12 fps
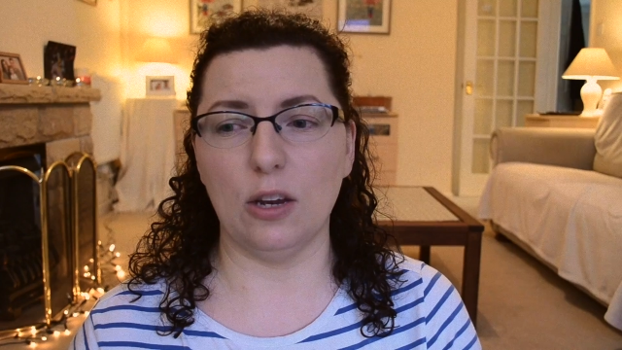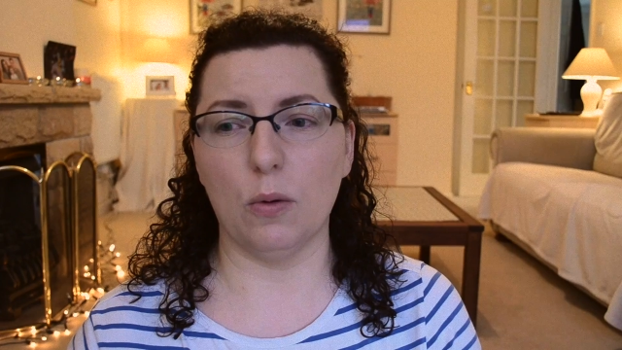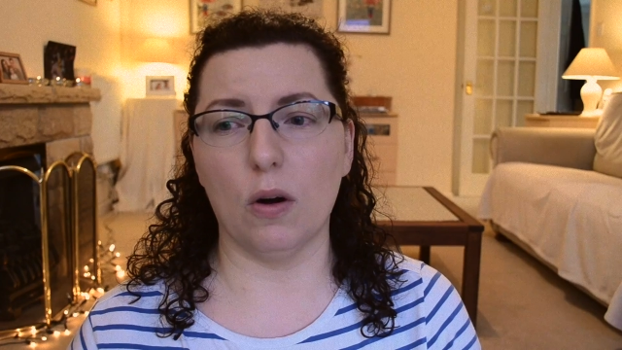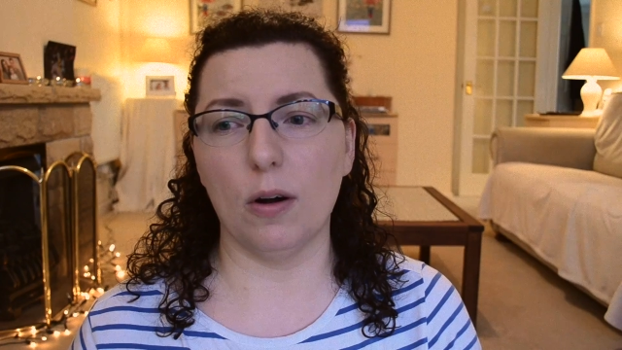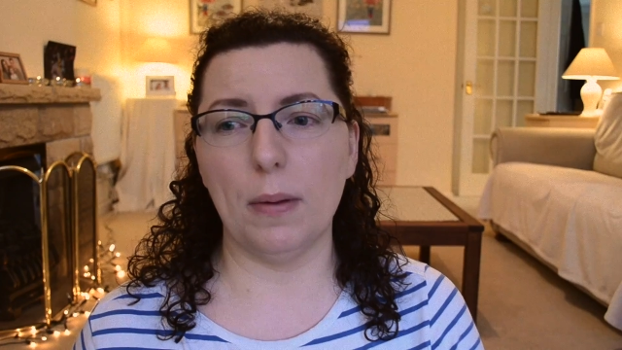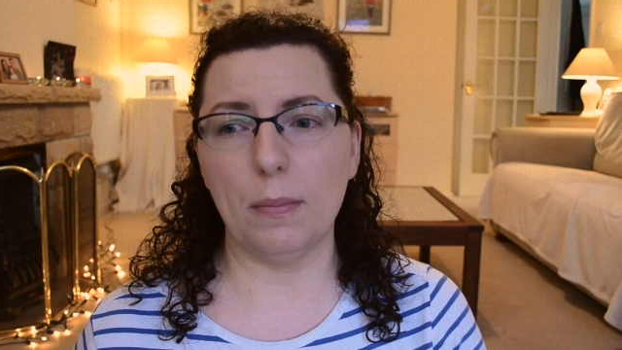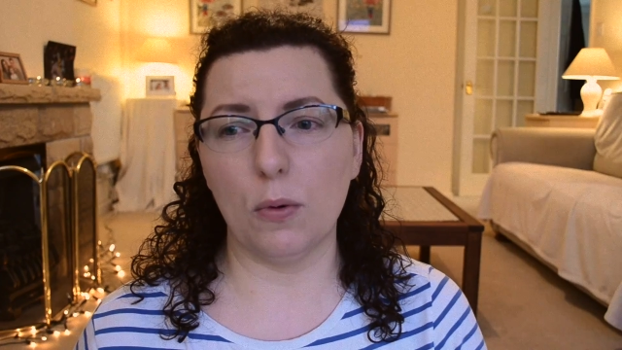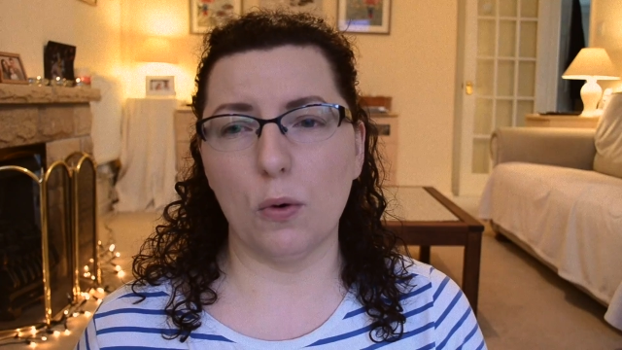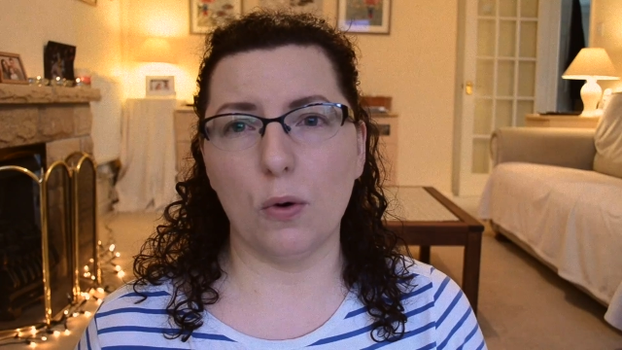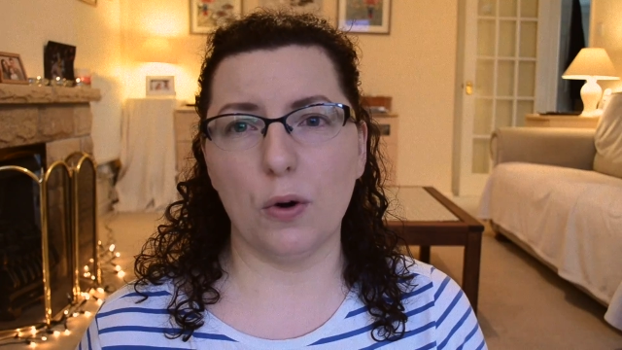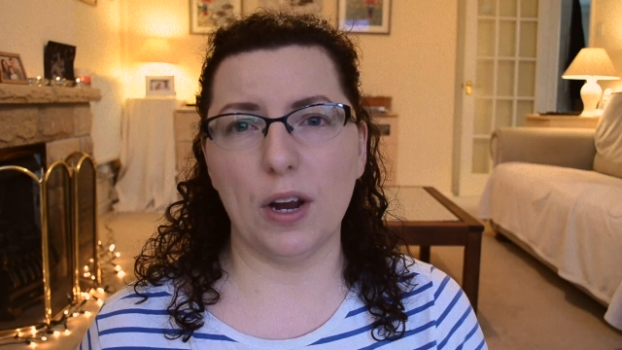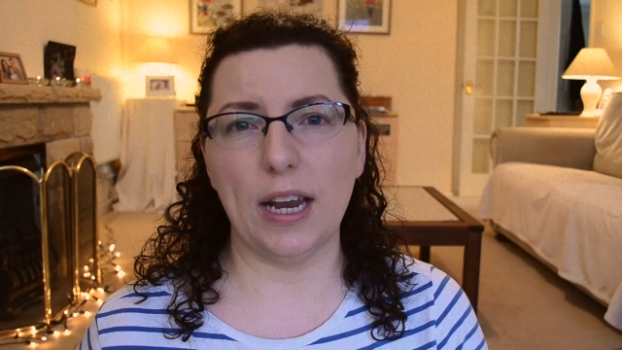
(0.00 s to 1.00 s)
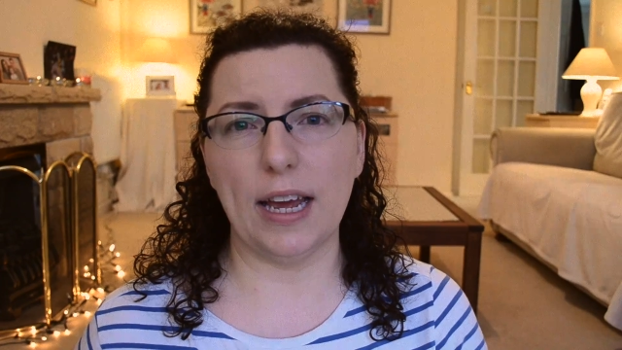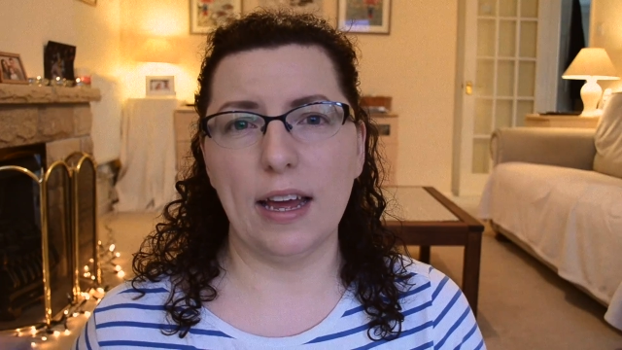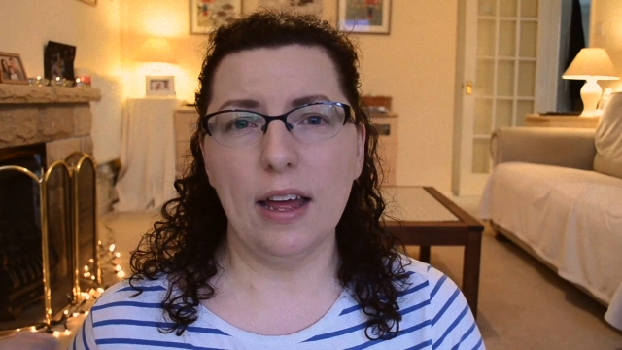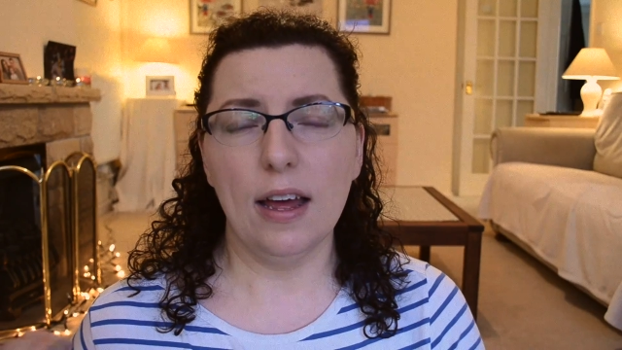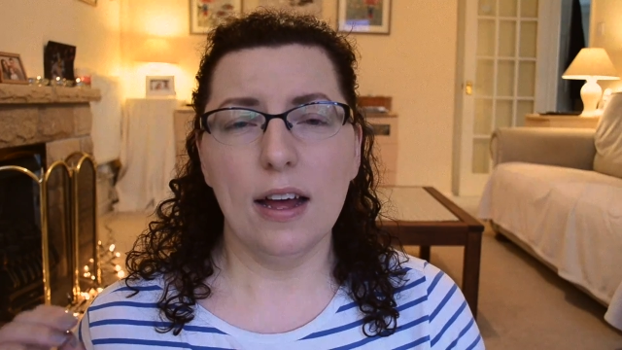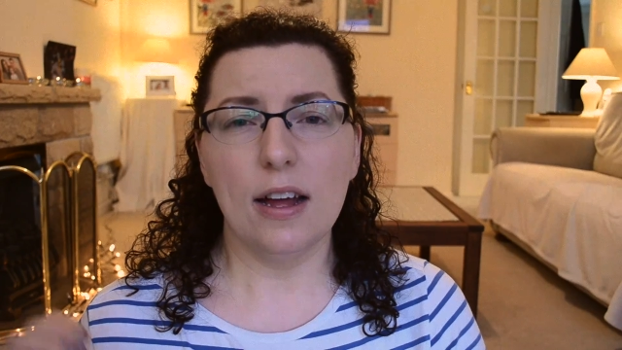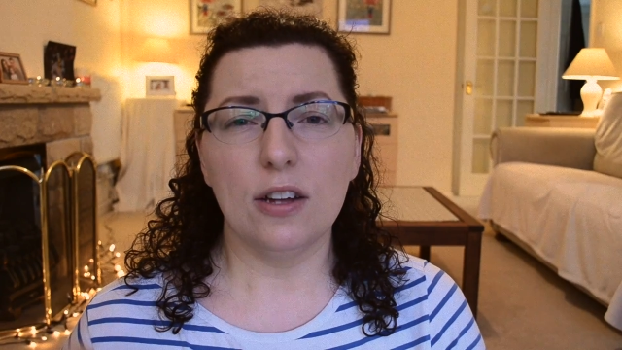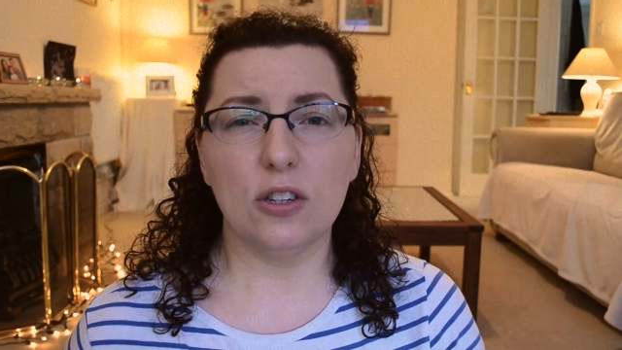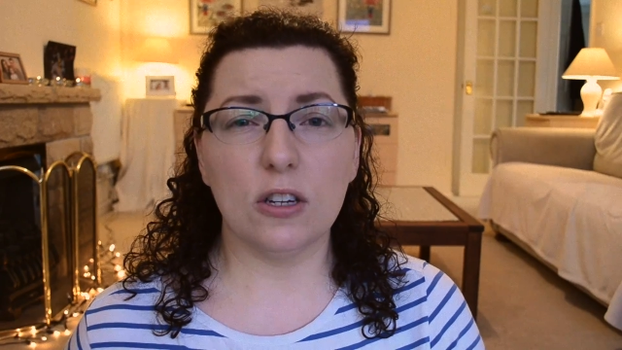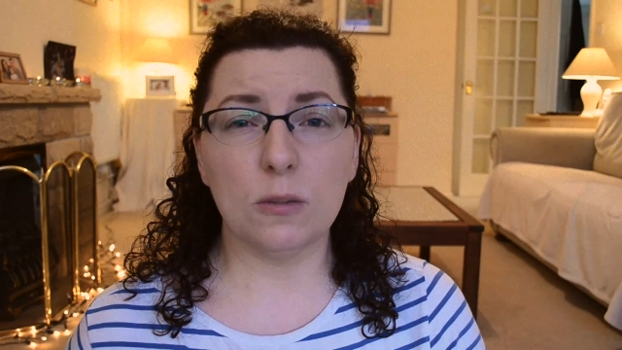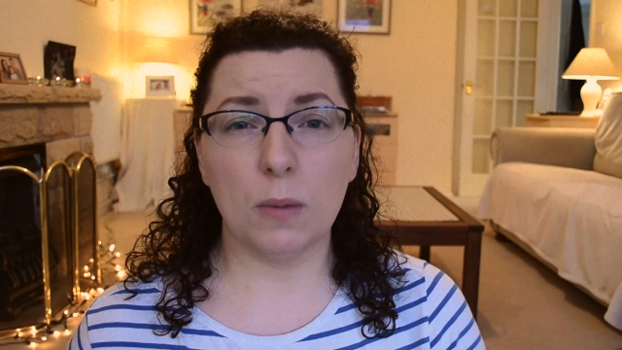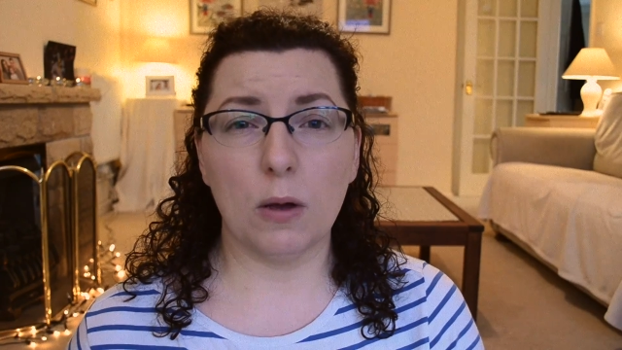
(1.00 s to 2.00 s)
you are a bit more oily,
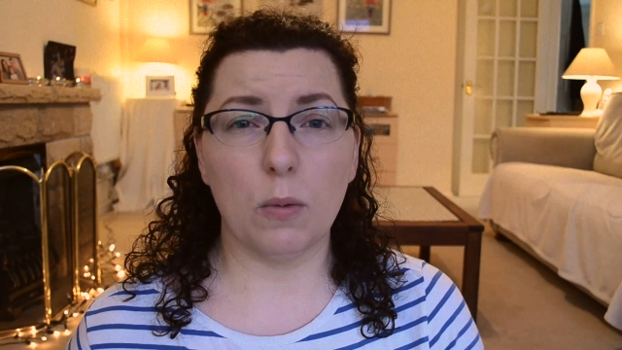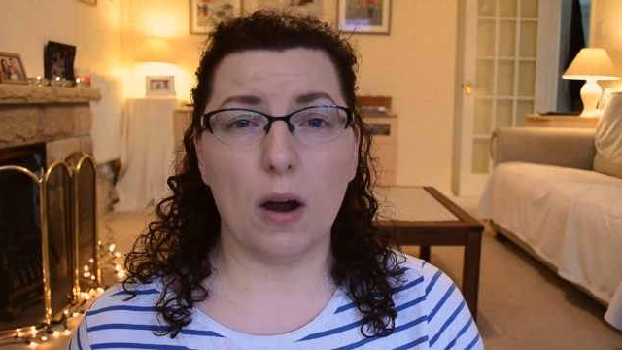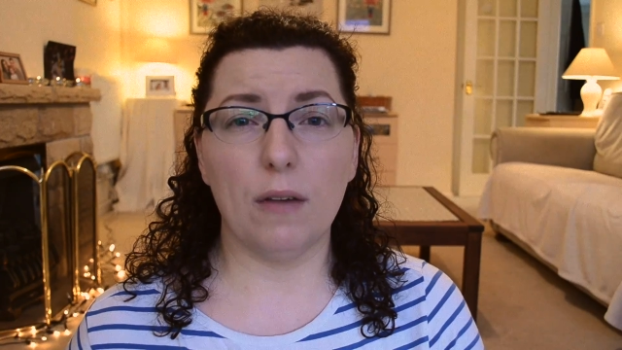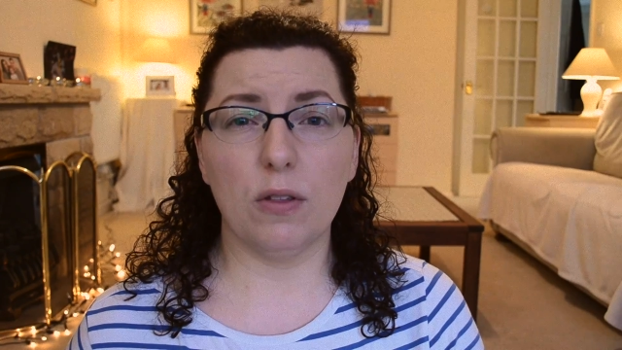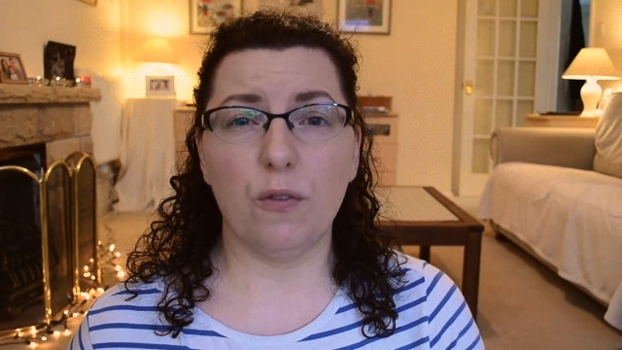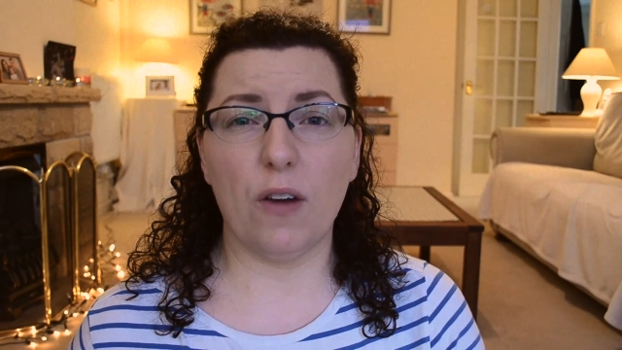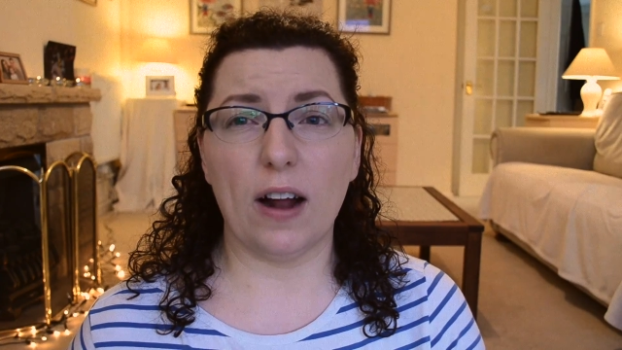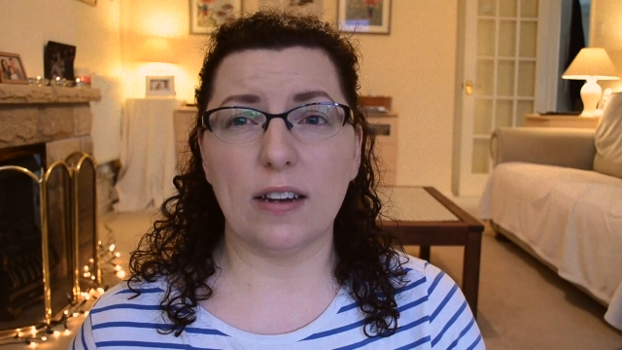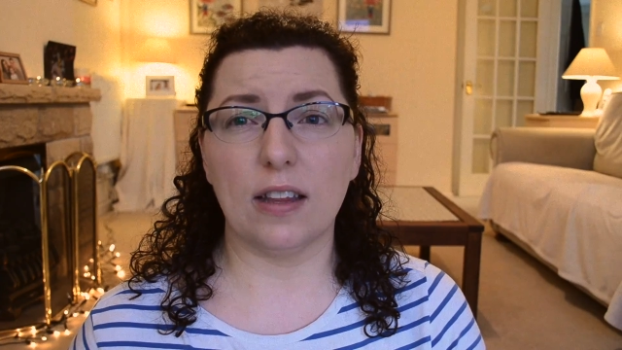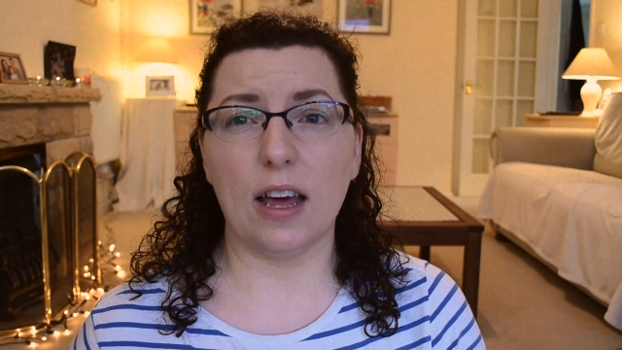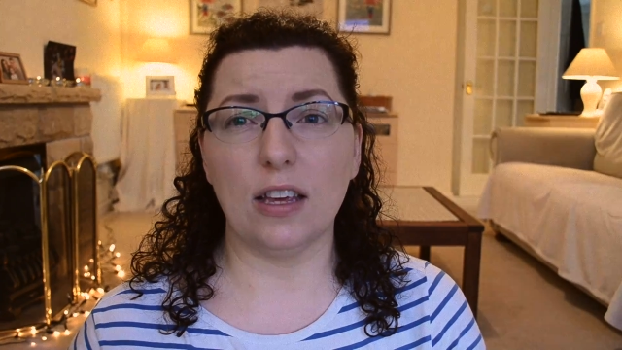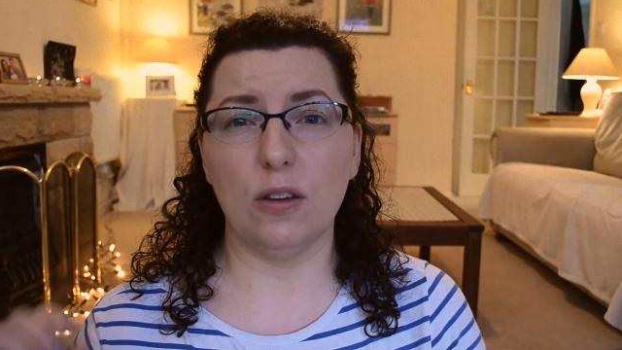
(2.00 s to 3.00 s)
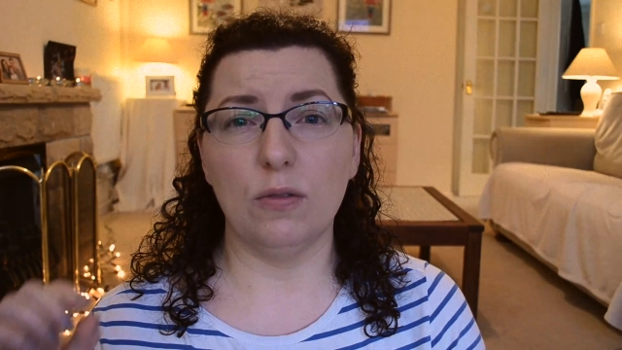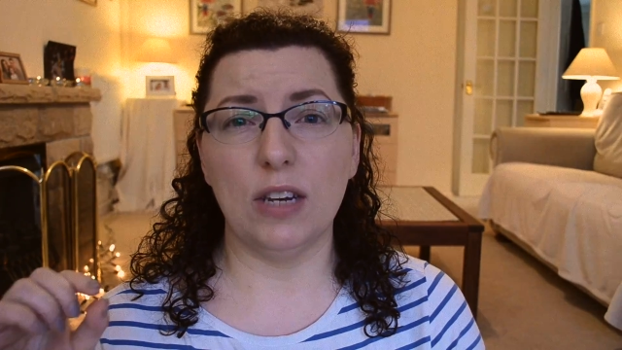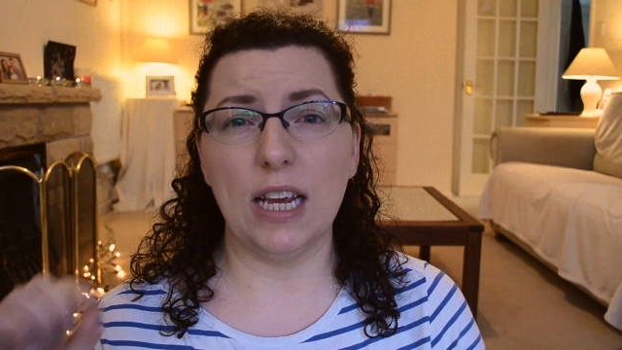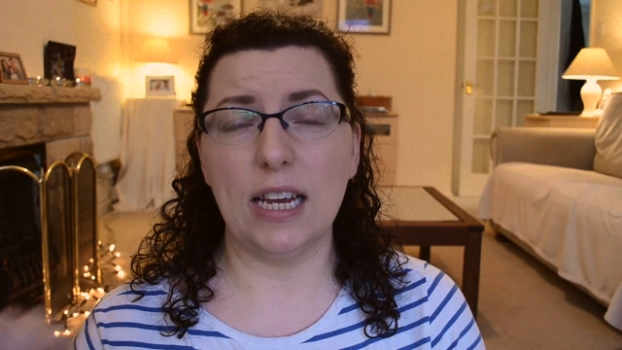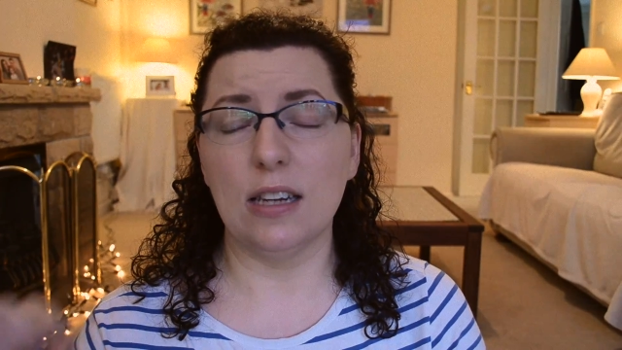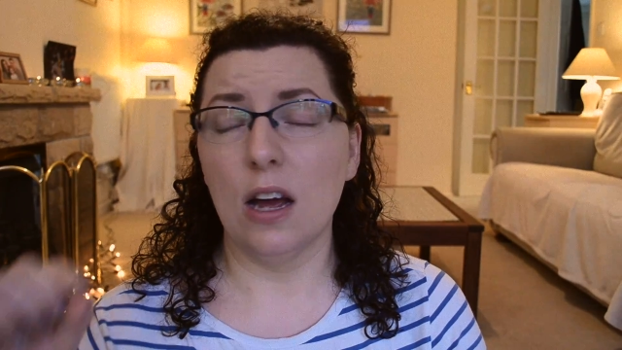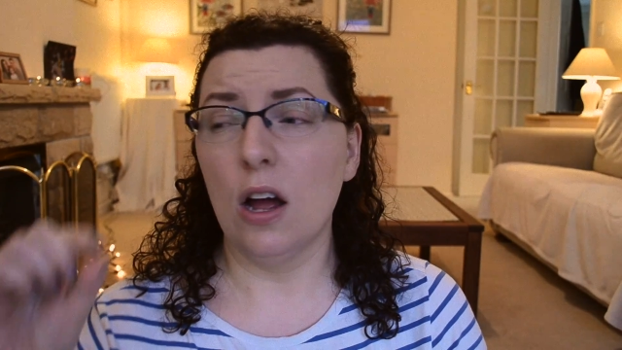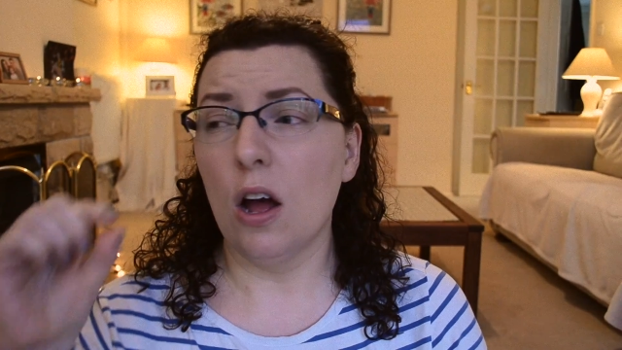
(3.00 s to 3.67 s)
just be aware of the fact that you need